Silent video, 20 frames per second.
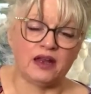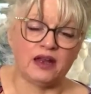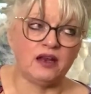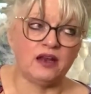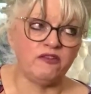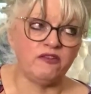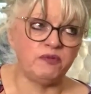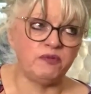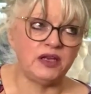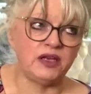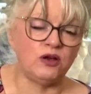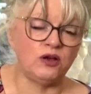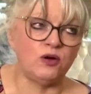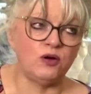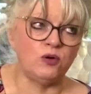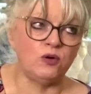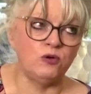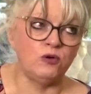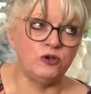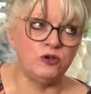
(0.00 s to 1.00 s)
And I've been
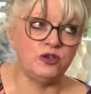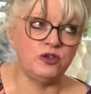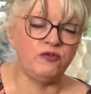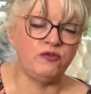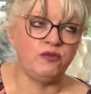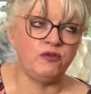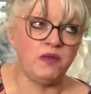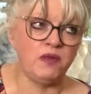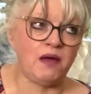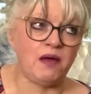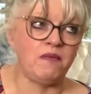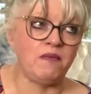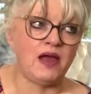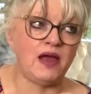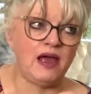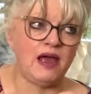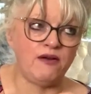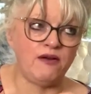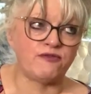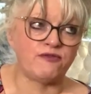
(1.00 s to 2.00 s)
ordering from them
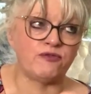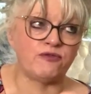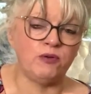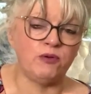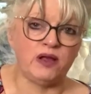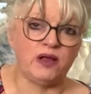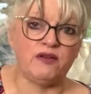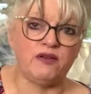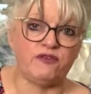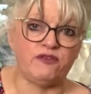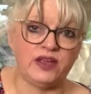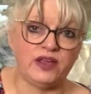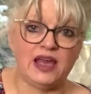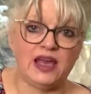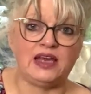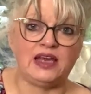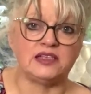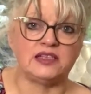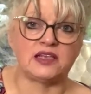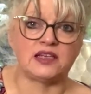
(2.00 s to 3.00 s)
every week for
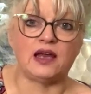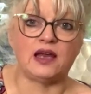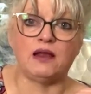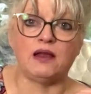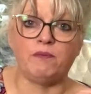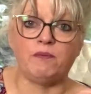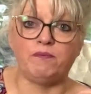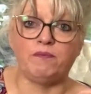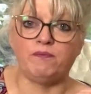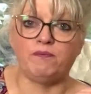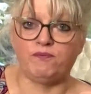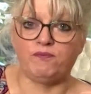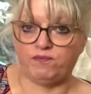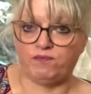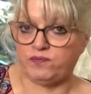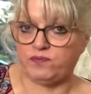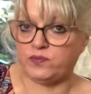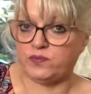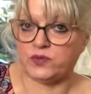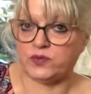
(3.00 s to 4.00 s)
years, and
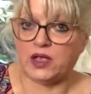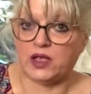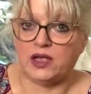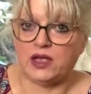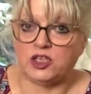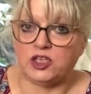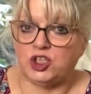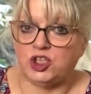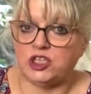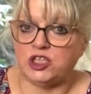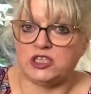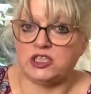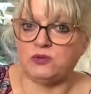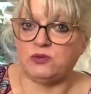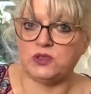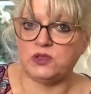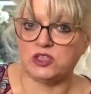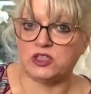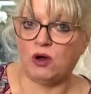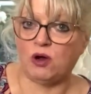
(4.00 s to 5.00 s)
it
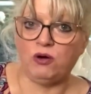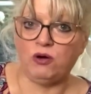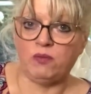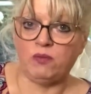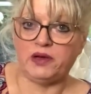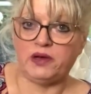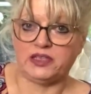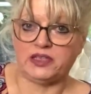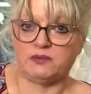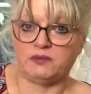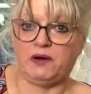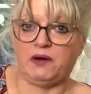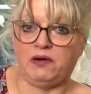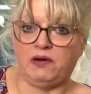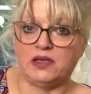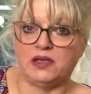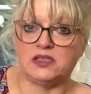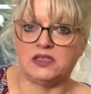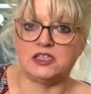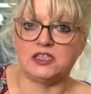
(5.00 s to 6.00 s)
just was a horrible
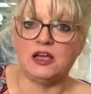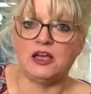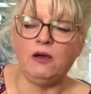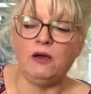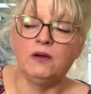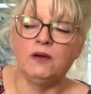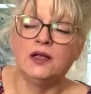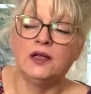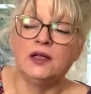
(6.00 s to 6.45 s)
experience. So